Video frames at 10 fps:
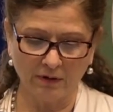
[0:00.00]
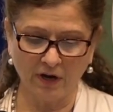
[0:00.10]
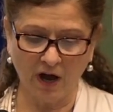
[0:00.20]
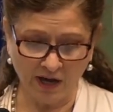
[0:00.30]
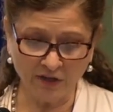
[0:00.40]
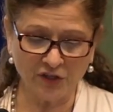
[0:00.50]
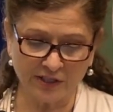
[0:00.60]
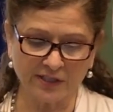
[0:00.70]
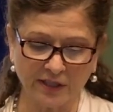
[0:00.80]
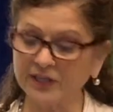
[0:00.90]

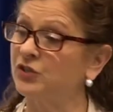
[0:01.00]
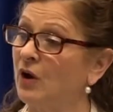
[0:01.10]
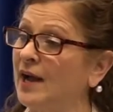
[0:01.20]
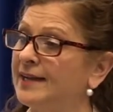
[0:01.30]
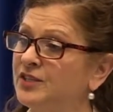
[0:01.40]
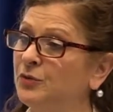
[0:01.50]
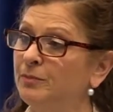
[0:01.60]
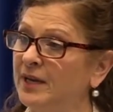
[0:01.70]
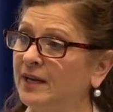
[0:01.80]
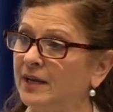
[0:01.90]
consciously tried to
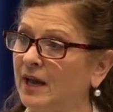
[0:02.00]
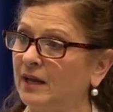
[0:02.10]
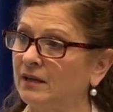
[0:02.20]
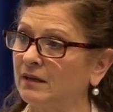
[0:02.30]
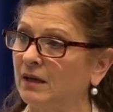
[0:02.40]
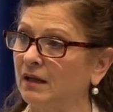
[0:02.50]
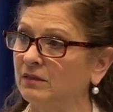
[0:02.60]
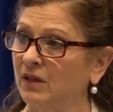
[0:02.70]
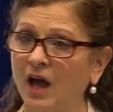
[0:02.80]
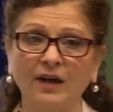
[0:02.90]
mitigate a
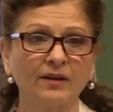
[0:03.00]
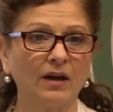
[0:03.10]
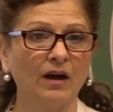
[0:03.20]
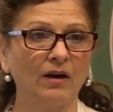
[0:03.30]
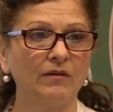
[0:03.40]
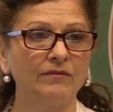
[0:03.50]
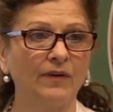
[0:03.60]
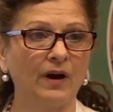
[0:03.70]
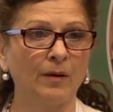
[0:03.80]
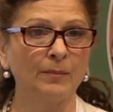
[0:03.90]
lot of
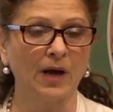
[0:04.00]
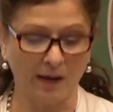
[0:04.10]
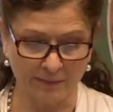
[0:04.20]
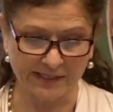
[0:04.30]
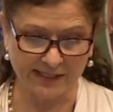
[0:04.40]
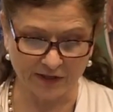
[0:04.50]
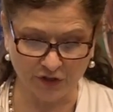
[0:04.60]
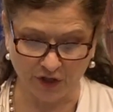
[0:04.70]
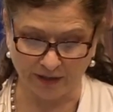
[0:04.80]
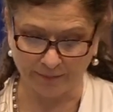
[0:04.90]
um,
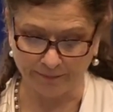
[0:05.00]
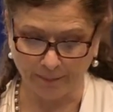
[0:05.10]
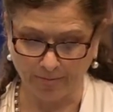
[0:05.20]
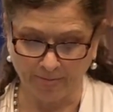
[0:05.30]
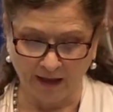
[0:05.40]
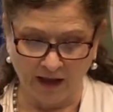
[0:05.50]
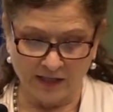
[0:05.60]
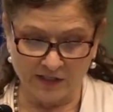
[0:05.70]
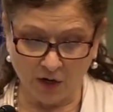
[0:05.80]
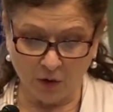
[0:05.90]
opposition.
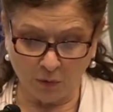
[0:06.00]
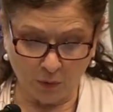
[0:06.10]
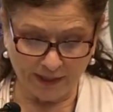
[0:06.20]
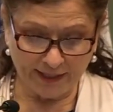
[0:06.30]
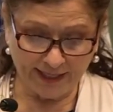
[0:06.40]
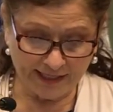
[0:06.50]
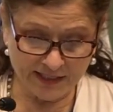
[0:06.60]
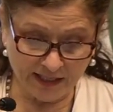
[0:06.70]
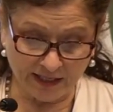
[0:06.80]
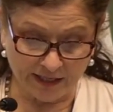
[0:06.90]
So, what he
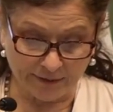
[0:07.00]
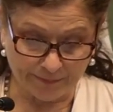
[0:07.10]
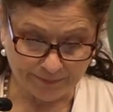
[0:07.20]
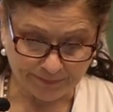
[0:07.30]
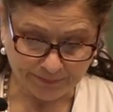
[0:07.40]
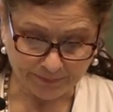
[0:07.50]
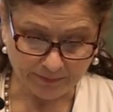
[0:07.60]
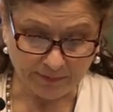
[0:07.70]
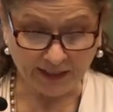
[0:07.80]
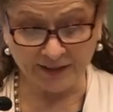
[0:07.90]
did
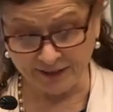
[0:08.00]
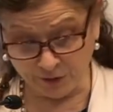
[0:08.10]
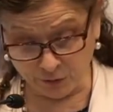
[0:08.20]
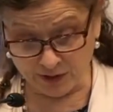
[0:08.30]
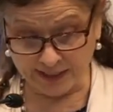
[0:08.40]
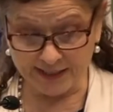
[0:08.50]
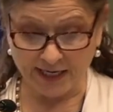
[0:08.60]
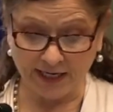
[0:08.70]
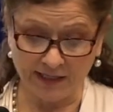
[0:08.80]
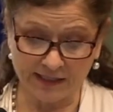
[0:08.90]
in the early
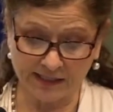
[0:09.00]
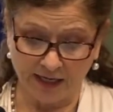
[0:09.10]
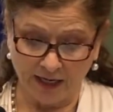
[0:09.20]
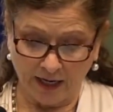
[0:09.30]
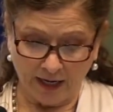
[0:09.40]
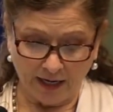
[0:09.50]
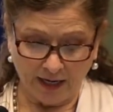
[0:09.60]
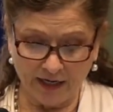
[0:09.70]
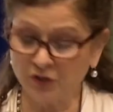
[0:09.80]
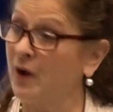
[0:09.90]
days,
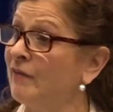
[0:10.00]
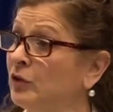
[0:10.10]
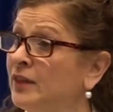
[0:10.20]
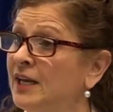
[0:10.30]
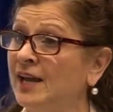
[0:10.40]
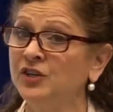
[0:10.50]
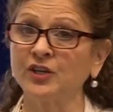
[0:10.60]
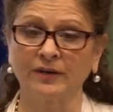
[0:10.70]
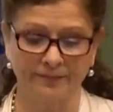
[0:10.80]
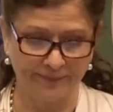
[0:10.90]
he traveled the
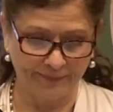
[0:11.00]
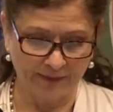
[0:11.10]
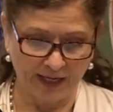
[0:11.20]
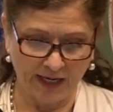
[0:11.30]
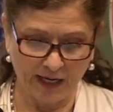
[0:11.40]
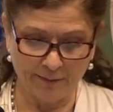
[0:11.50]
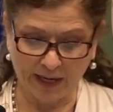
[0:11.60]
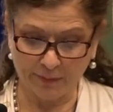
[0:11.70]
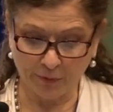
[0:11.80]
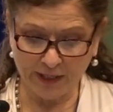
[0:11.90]
nation. He
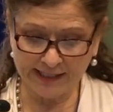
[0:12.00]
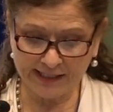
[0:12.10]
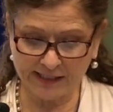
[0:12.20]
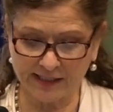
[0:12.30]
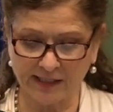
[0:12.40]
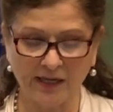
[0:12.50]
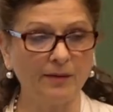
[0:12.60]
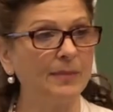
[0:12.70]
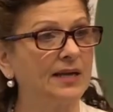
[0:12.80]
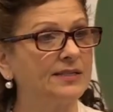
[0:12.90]
met priests,
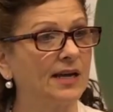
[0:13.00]
he met